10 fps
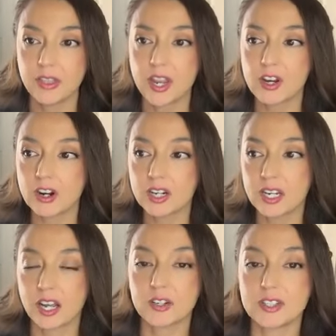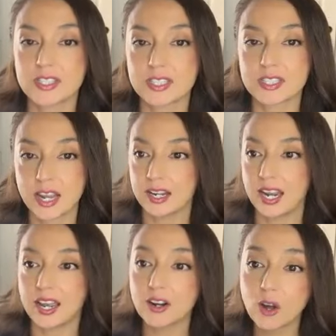they are going to
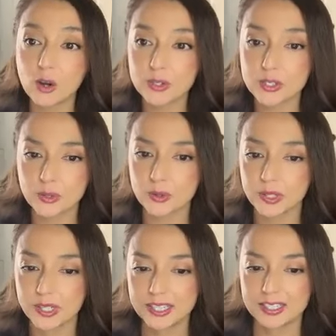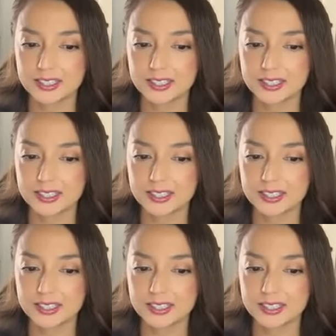understand and also